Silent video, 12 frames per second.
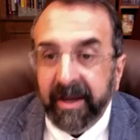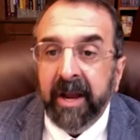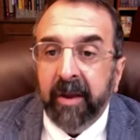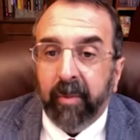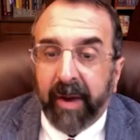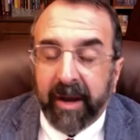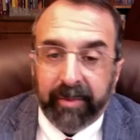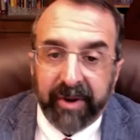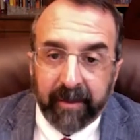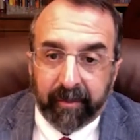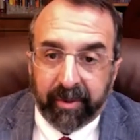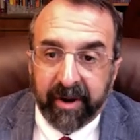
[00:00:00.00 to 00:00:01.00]
while
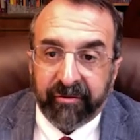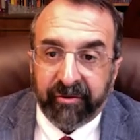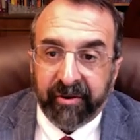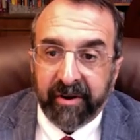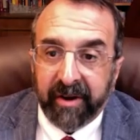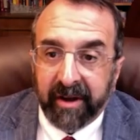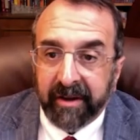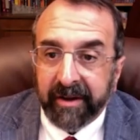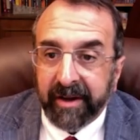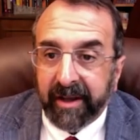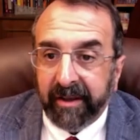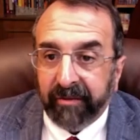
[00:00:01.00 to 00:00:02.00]
putting pressure on
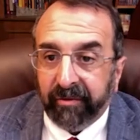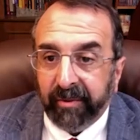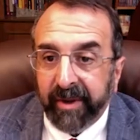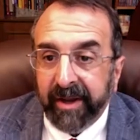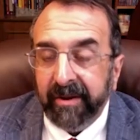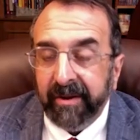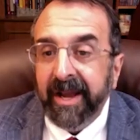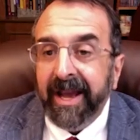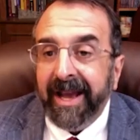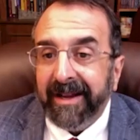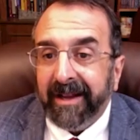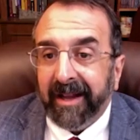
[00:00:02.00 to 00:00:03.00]
Israel
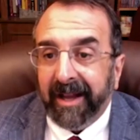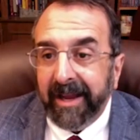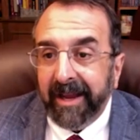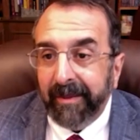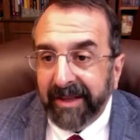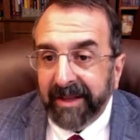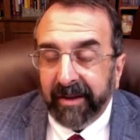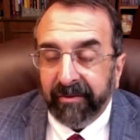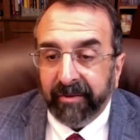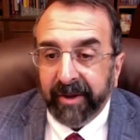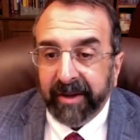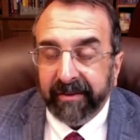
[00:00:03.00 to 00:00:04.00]
and claiming that
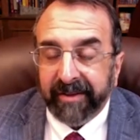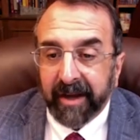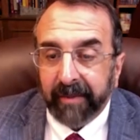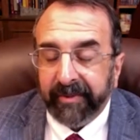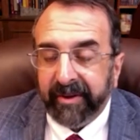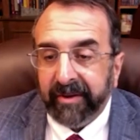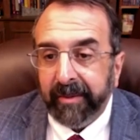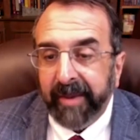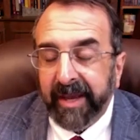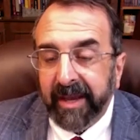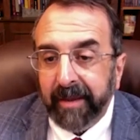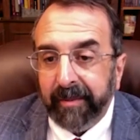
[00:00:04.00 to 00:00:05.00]
Israel is the obstacle to
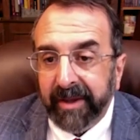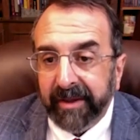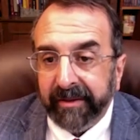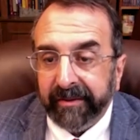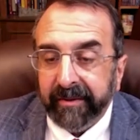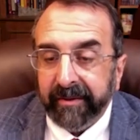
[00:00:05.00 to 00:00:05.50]
making peace.